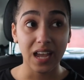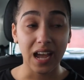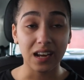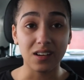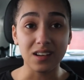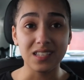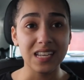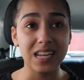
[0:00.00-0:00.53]

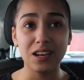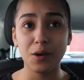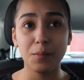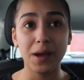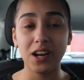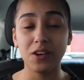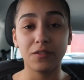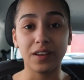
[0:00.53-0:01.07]
and I see no
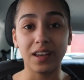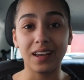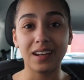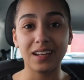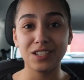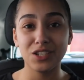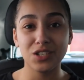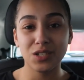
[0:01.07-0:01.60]
benefit,
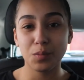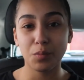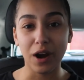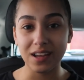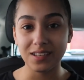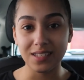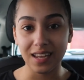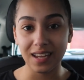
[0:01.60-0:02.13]
and it's just
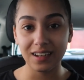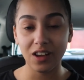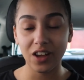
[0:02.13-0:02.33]
depressing.